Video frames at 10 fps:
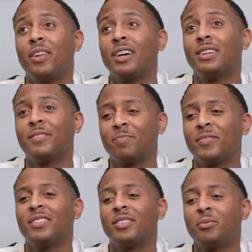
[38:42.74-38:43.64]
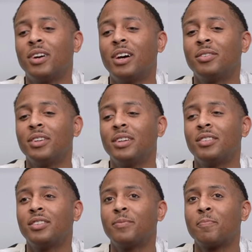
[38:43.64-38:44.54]
feel like sometimes
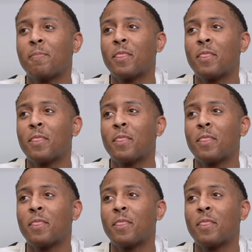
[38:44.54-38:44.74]
it's